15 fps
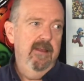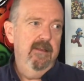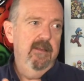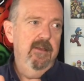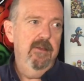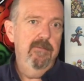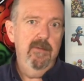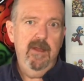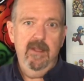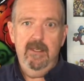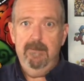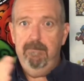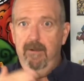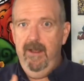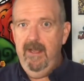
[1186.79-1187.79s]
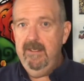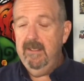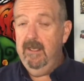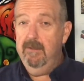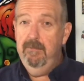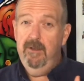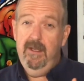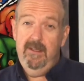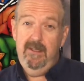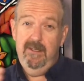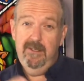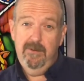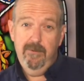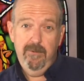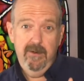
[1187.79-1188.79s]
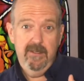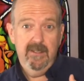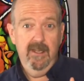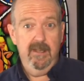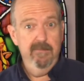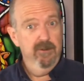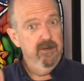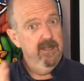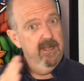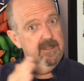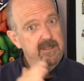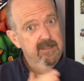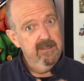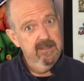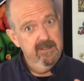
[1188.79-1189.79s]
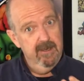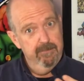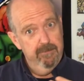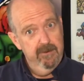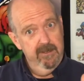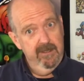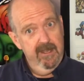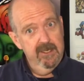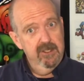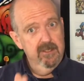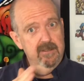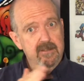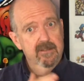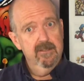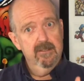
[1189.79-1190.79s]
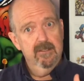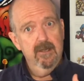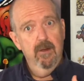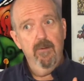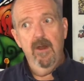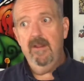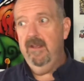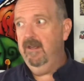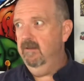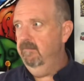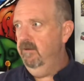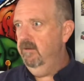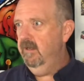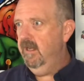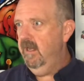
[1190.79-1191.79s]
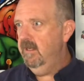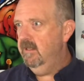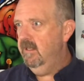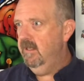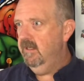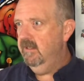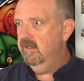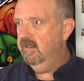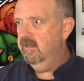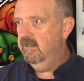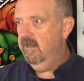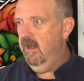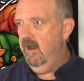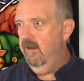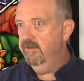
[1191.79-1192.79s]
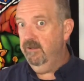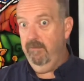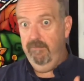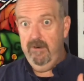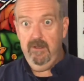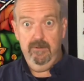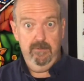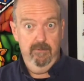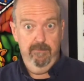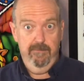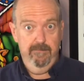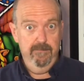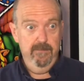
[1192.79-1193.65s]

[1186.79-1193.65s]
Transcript: communicate these plays, they communicate these stories, they communicate these contemporary legends and so on. They communicate these sort of real sort of